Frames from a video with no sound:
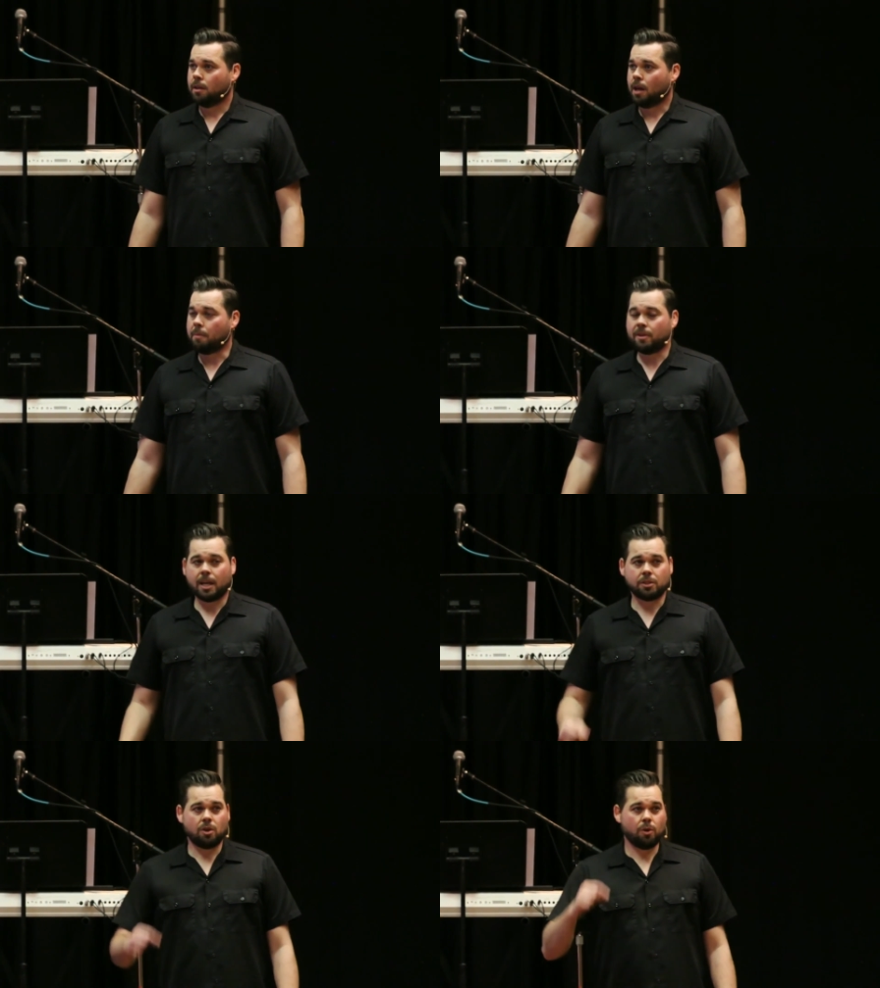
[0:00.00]
How many of you
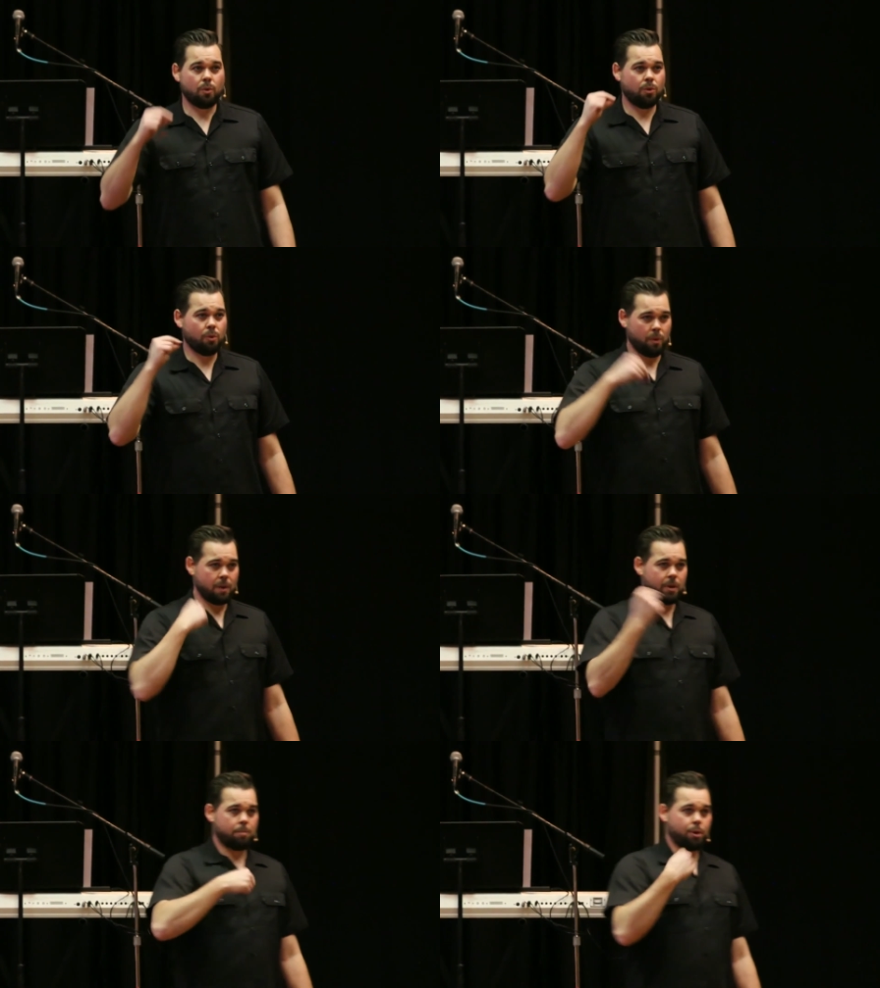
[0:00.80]
guys know the, the way
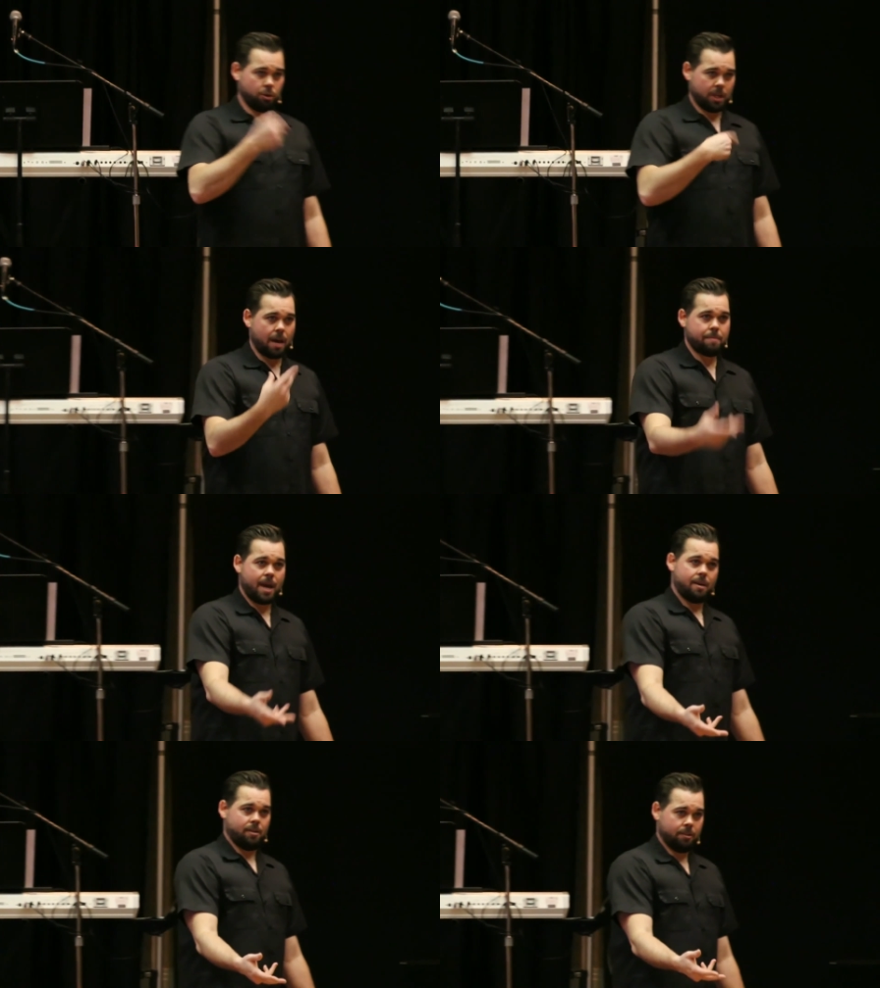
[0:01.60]
we approach God
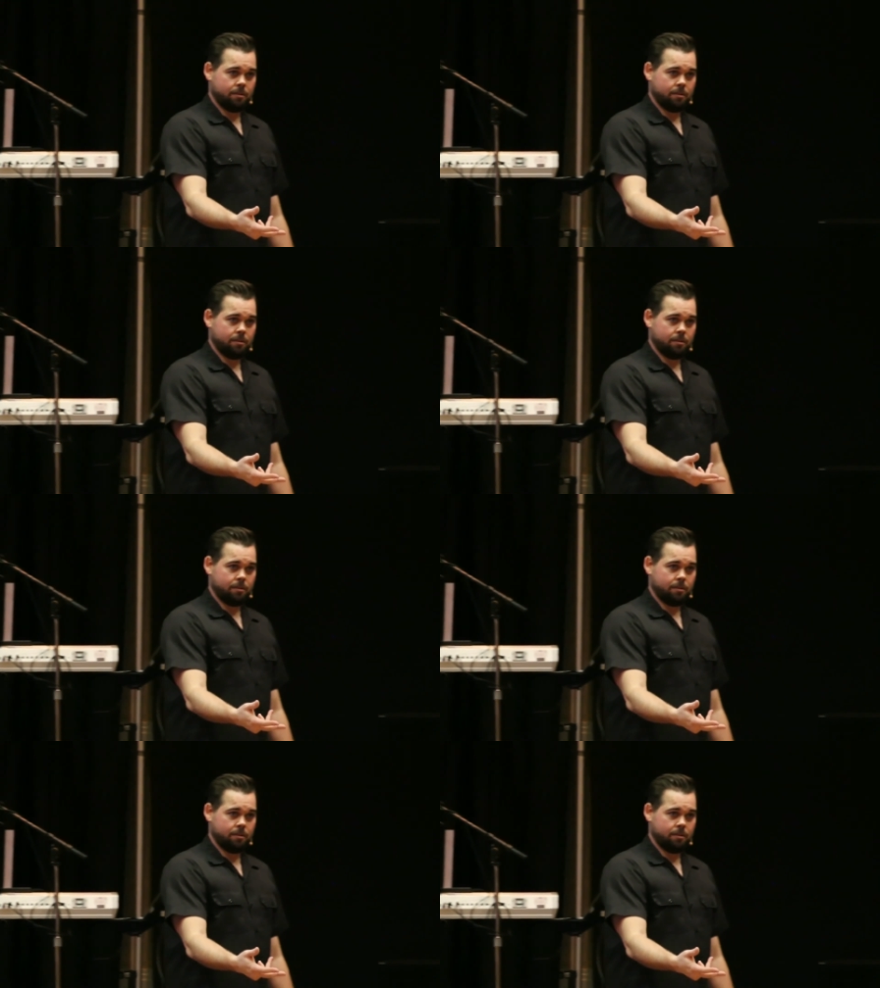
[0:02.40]
matters?